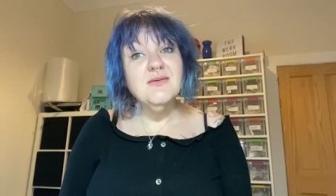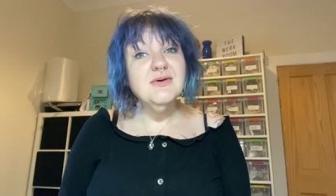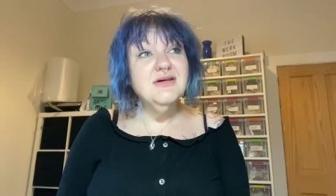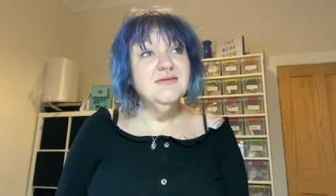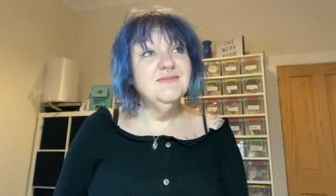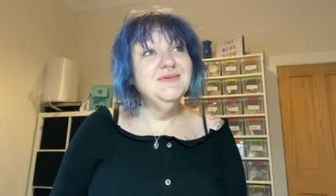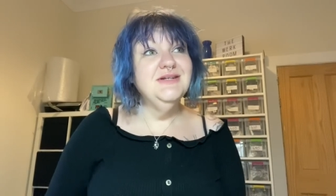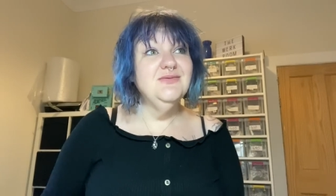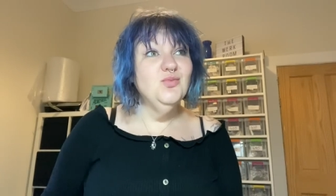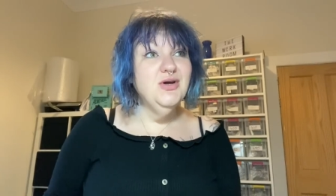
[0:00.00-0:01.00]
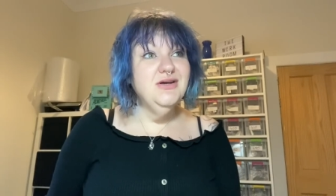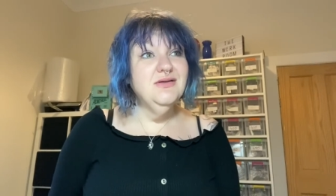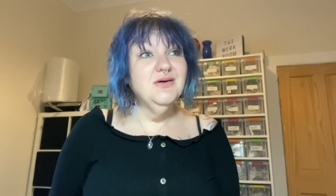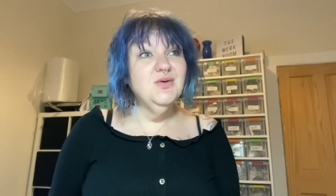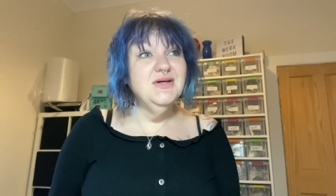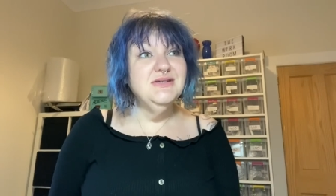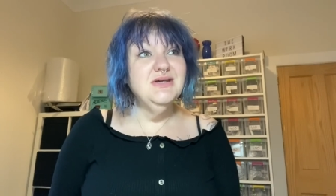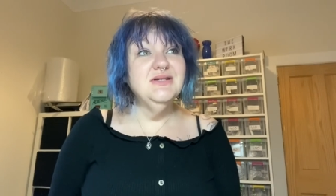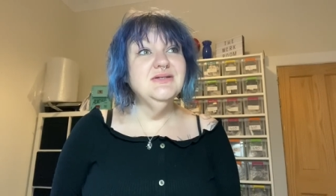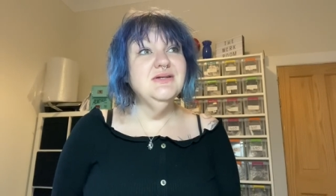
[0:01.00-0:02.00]
with. Didn't win in the quiz
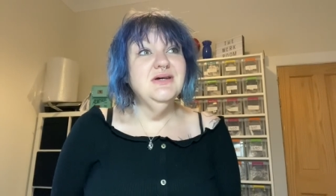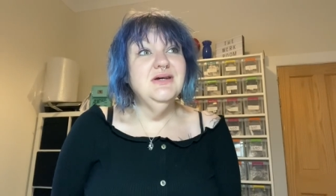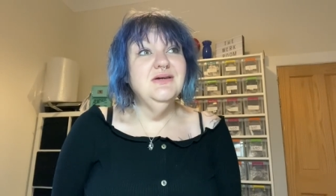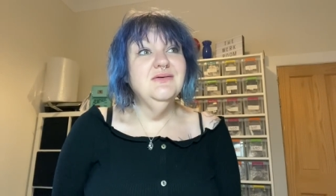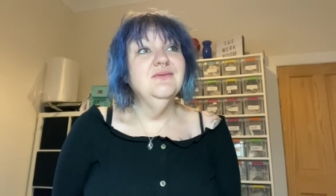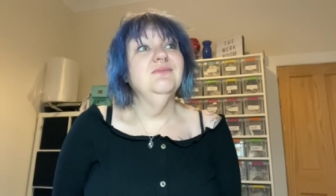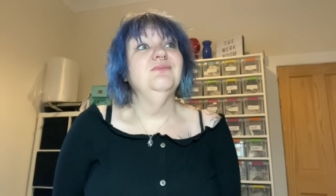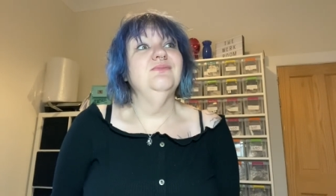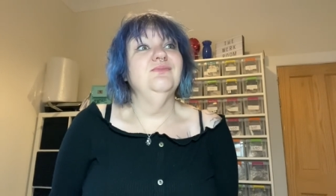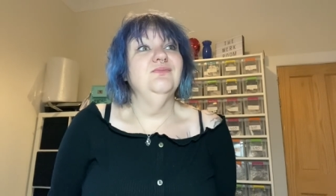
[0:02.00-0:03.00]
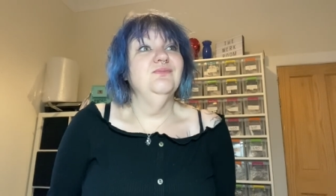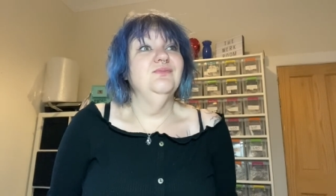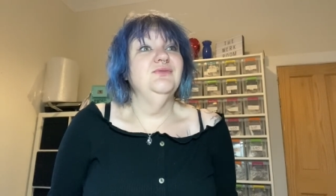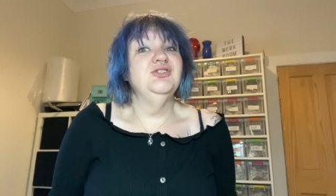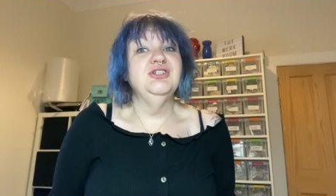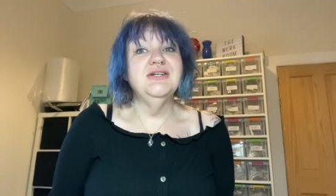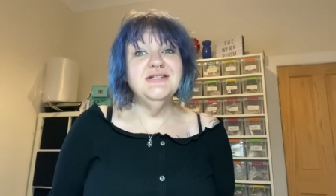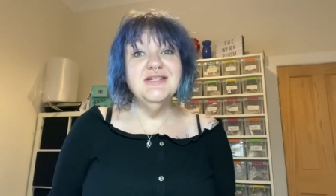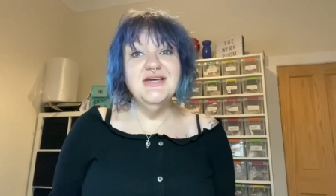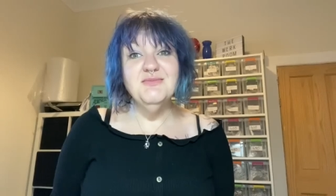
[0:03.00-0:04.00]
yesterday. Shit
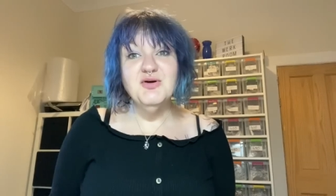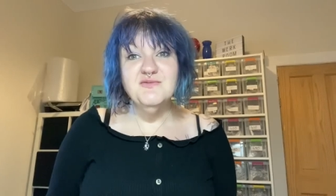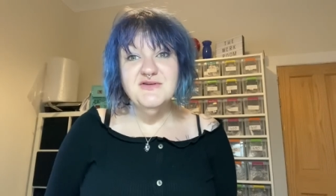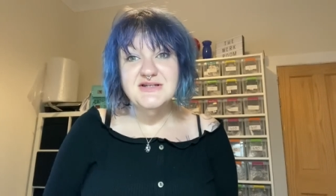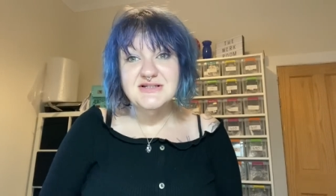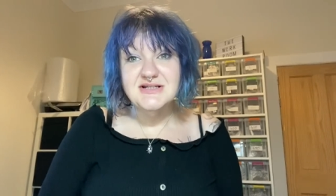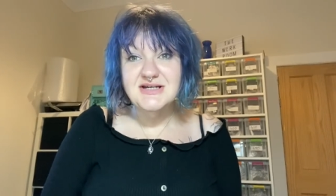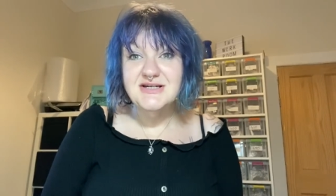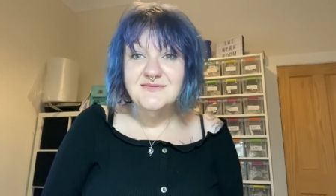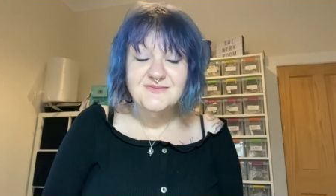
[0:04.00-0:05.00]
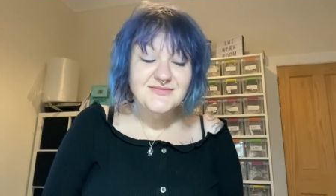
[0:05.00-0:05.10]
team, obviously.